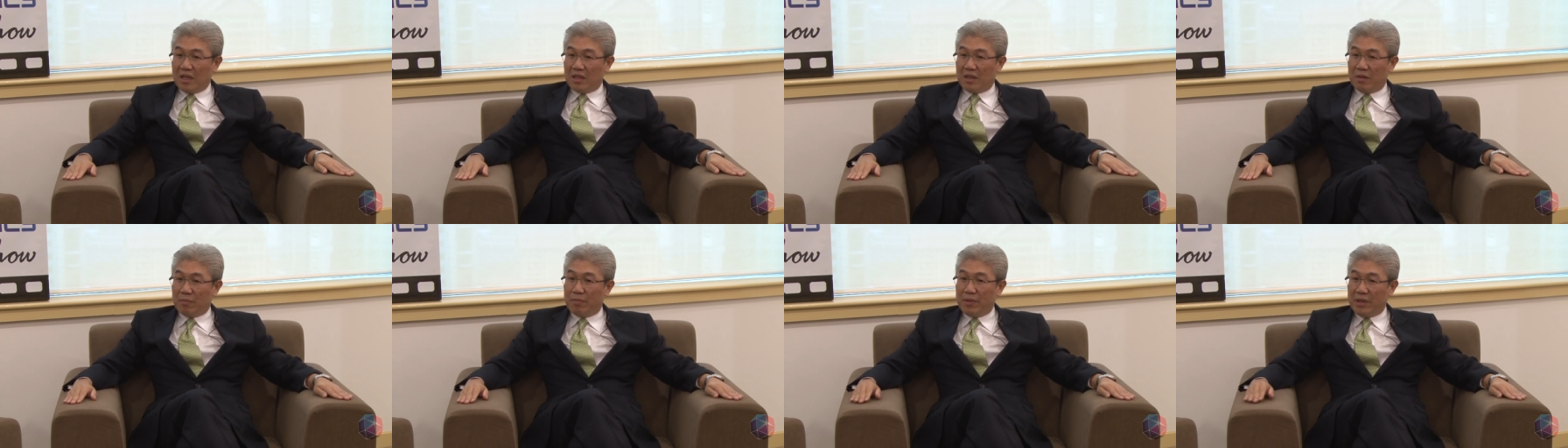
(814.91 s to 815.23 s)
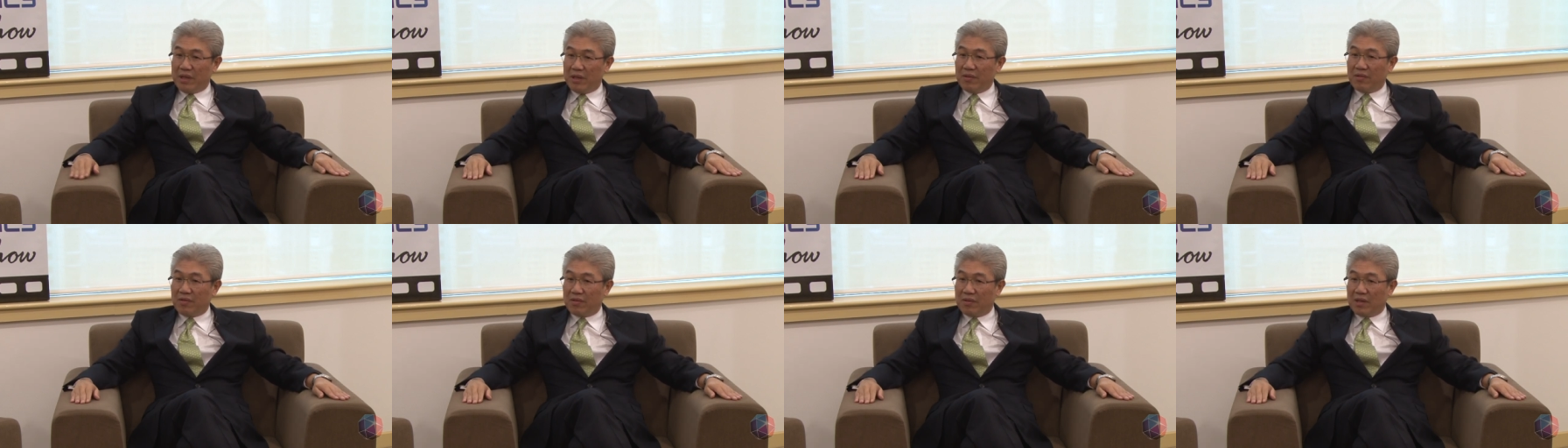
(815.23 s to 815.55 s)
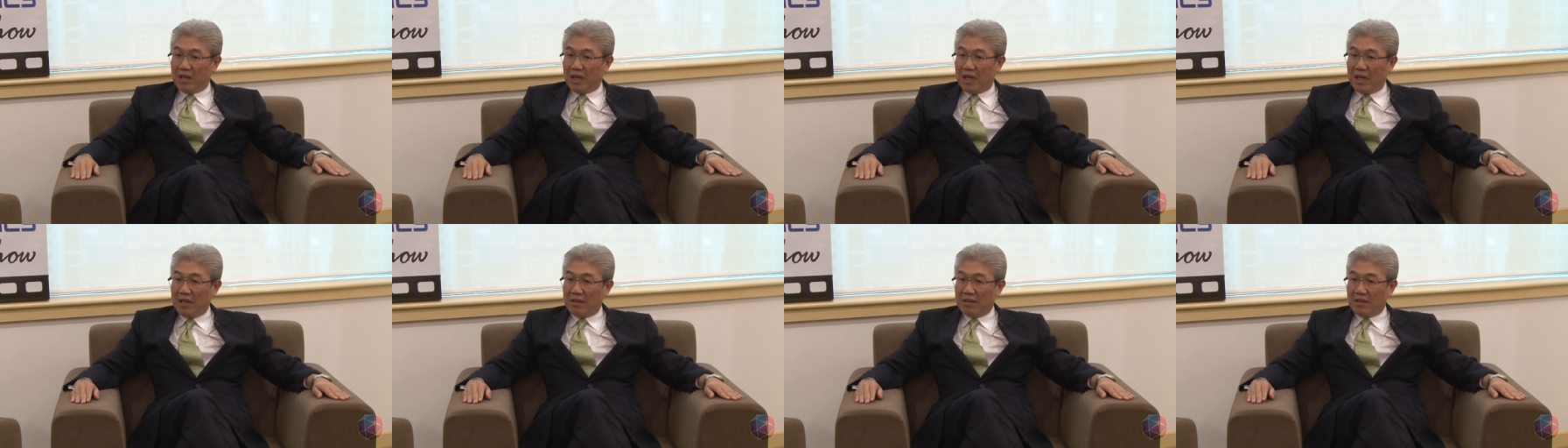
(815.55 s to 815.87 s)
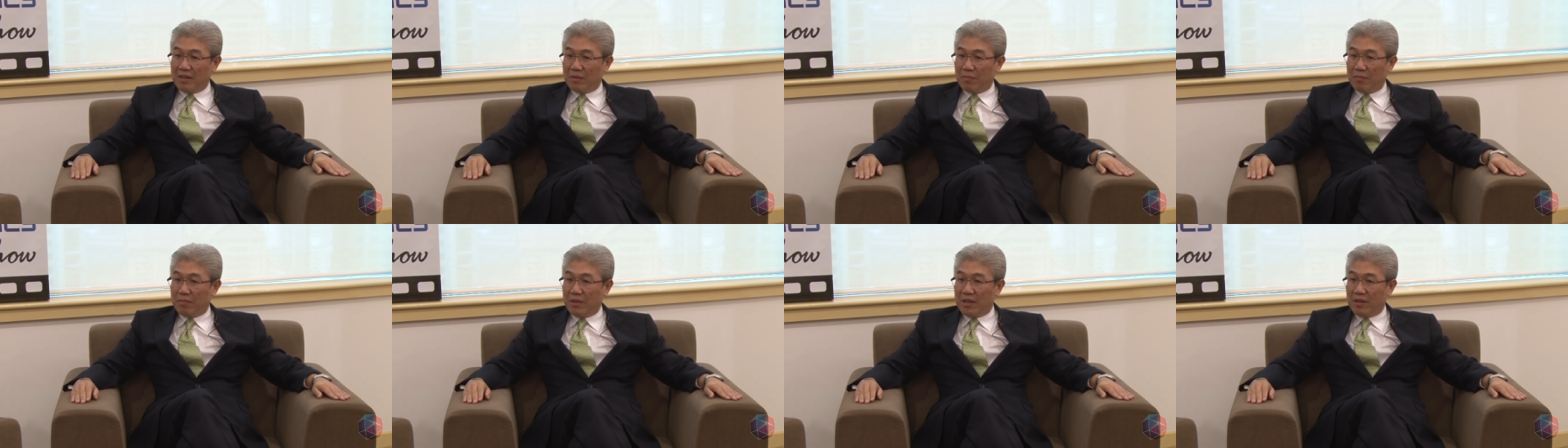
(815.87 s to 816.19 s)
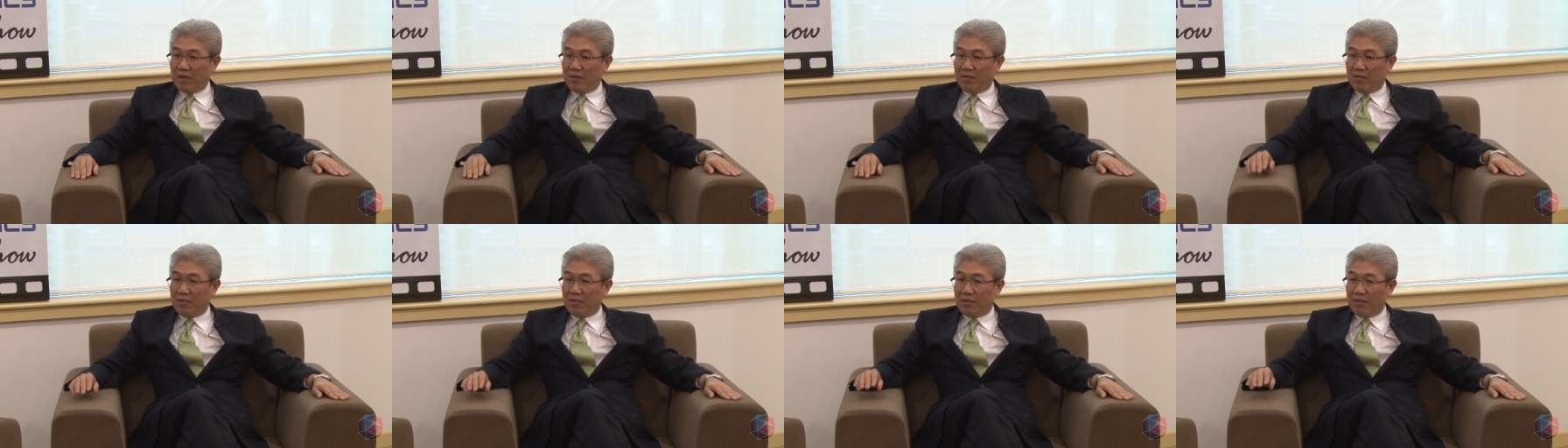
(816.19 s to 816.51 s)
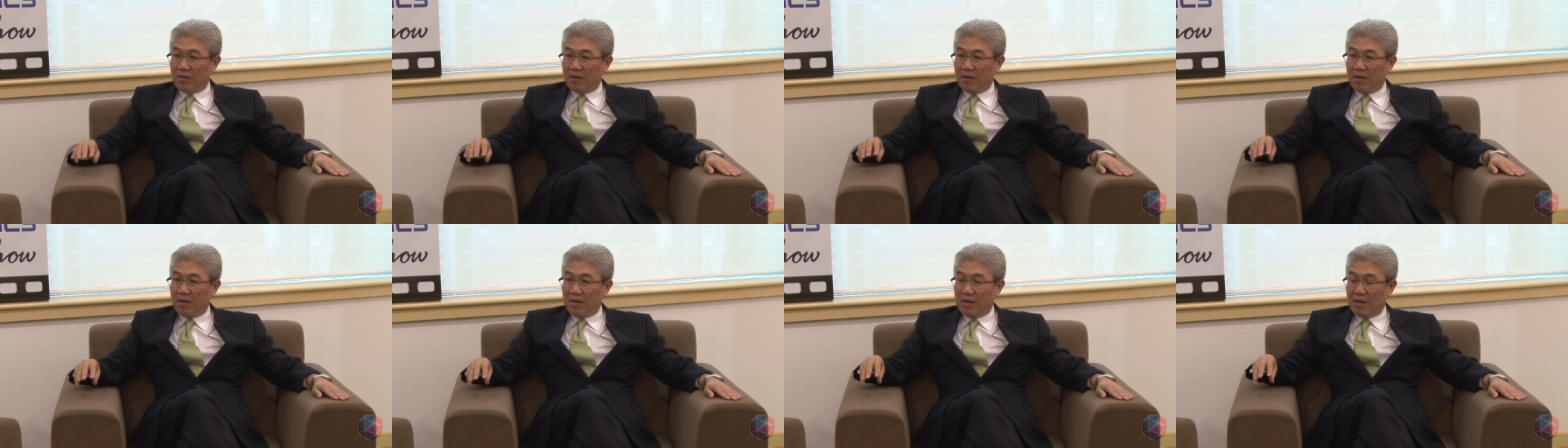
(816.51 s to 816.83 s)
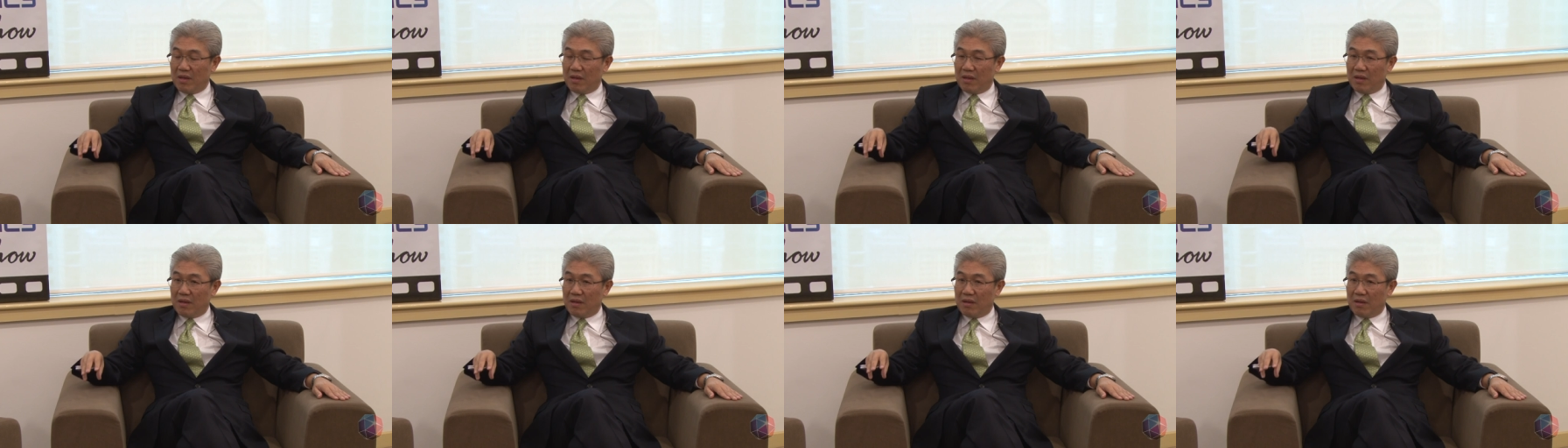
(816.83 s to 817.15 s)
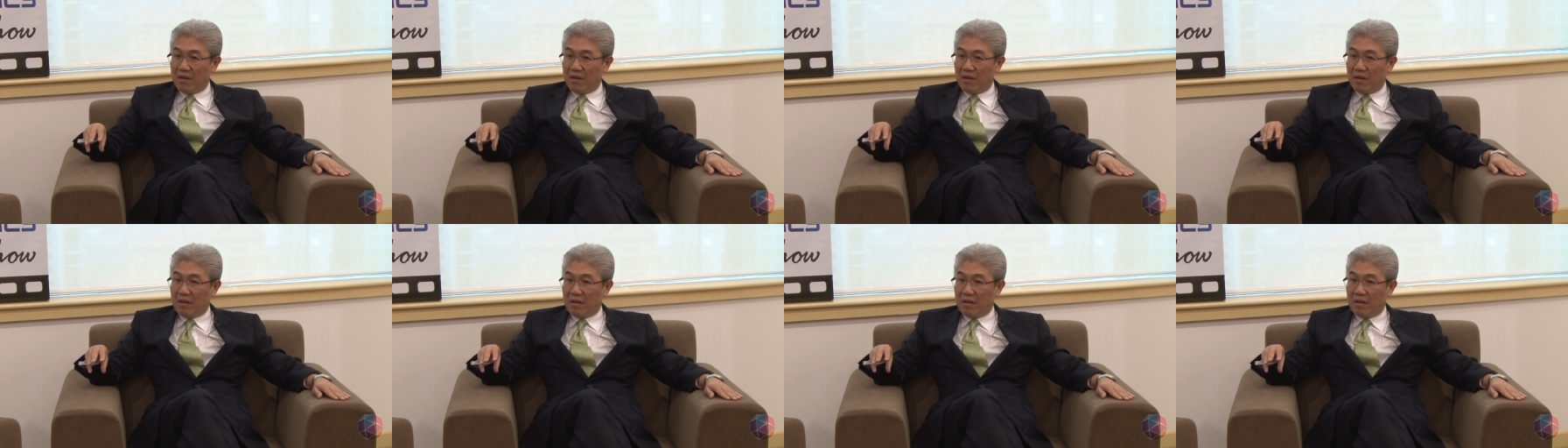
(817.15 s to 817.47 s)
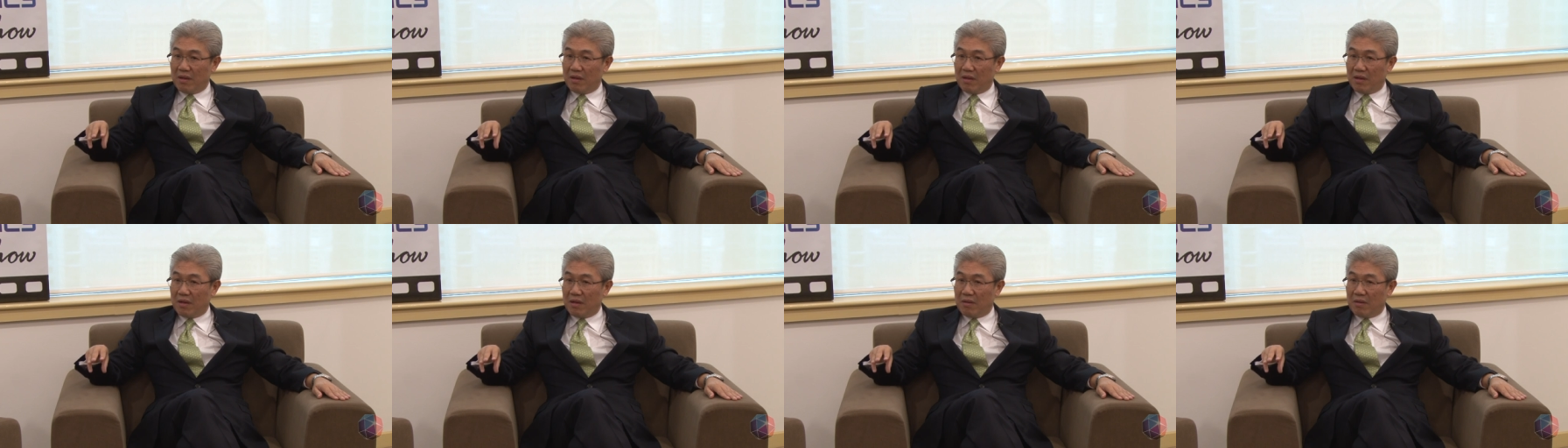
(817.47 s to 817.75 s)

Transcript: the biggest, I think, the biggest uh, uh,